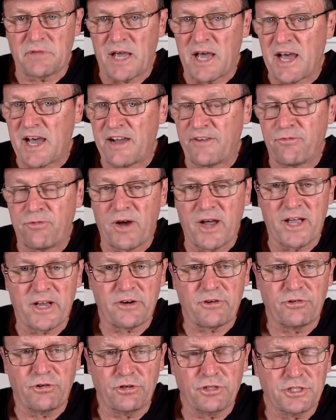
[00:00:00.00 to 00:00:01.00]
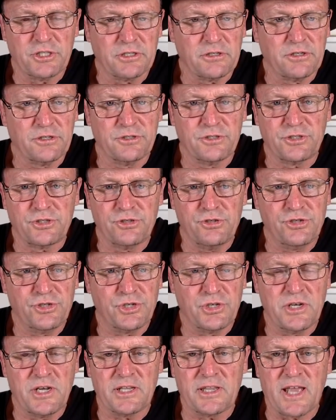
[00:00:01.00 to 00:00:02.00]
halfway across because as soon as
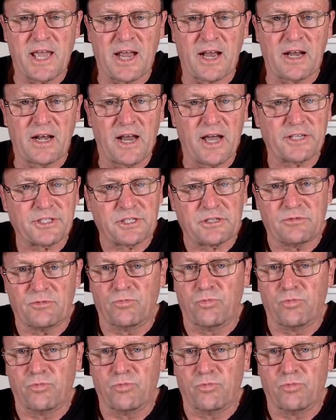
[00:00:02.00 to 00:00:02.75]
you hit that clutch,